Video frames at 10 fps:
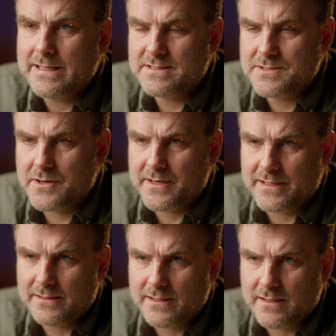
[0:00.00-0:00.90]

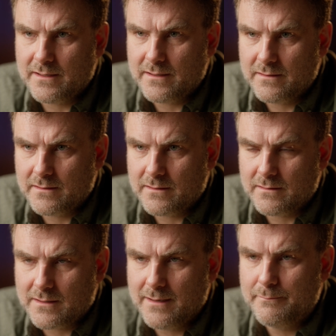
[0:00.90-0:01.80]
inserting the
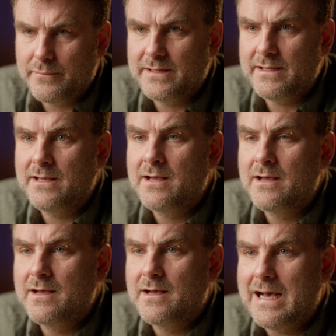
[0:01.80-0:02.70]
company
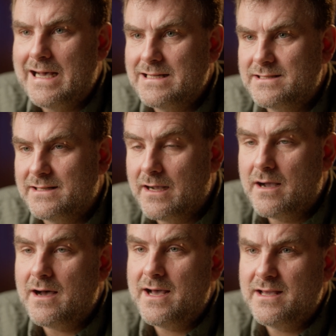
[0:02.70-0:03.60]
as the
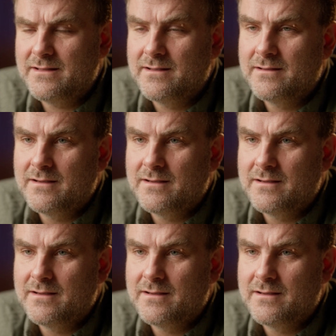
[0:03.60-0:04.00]
guide